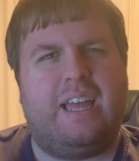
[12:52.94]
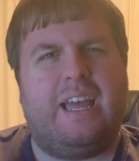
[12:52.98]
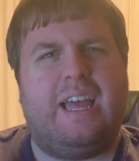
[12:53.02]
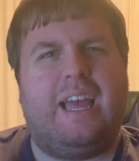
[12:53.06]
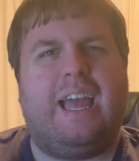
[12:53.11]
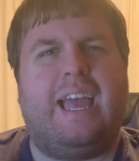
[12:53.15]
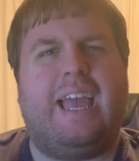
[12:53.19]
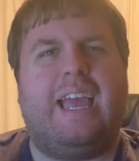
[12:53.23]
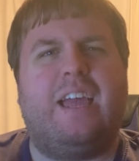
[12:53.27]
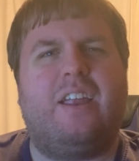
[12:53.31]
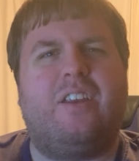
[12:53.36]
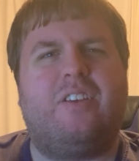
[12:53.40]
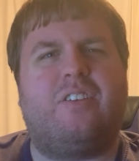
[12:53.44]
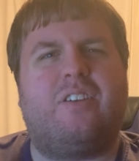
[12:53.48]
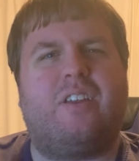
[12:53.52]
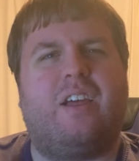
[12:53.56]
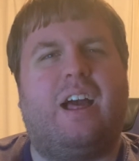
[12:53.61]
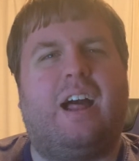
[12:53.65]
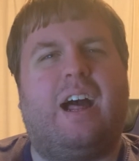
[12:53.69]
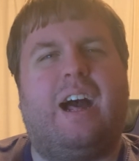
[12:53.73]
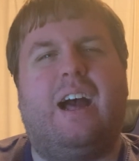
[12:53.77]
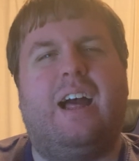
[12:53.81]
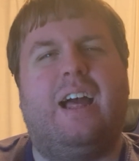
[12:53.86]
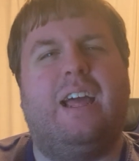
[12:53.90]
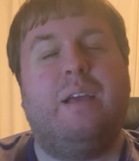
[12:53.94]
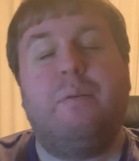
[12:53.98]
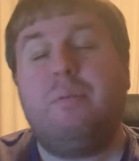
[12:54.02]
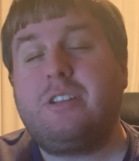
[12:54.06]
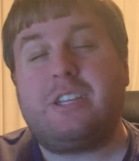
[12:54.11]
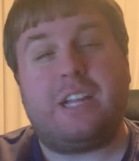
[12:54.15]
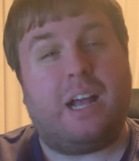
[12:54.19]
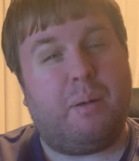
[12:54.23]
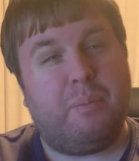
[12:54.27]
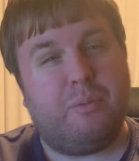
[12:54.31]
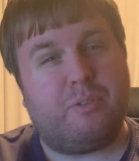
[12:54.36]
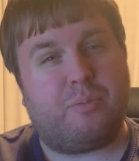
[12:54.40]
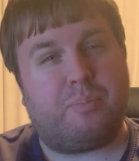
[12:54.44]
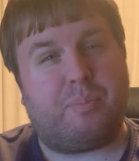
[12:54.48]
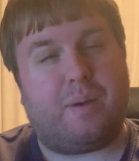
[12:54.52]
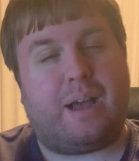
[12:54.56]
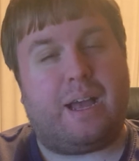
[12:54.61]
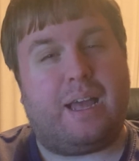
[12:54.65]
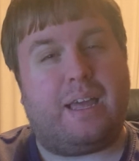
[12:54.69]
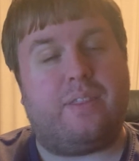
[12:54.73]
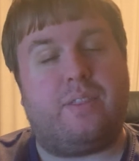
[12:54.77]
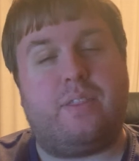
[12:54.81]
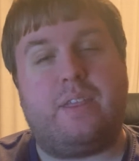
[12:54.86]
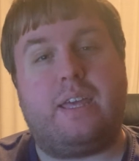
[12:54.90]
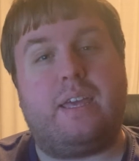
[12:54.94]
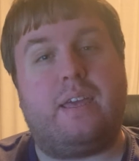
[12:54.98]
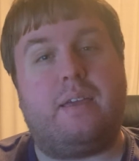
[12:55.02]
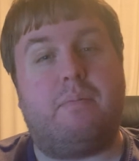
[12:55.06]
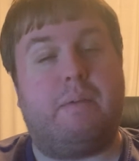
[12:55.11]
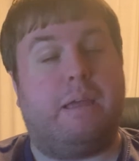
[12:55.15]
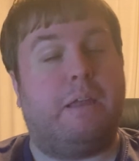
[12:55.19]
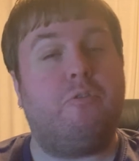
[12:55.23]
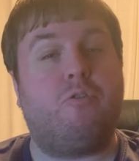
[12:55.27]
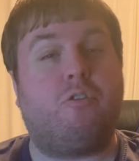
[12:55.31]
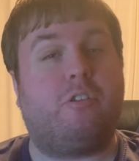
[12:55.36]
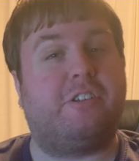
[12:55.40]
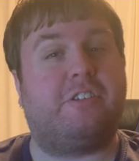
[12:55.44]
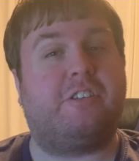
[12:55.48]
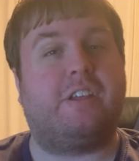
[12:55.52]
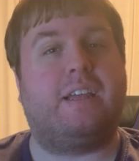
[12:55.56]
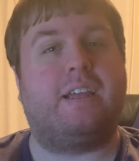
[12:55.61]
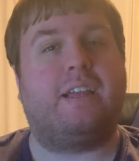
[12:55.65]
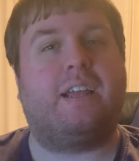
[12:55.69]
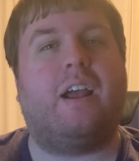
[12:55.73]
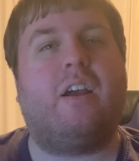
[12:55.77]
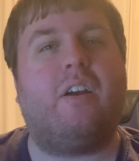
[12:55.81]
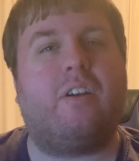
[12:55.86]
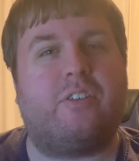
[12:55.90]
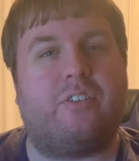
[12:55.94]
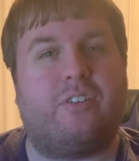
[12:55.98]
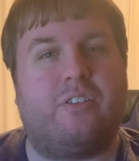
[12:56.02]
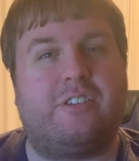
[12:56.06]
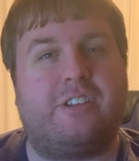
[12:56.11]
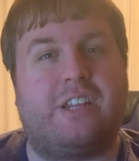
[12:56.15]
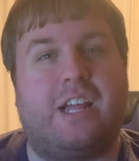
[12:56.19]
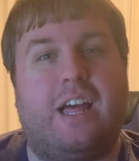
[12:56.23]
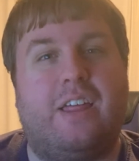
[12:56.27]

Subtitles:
and it was helped by the interesting characters.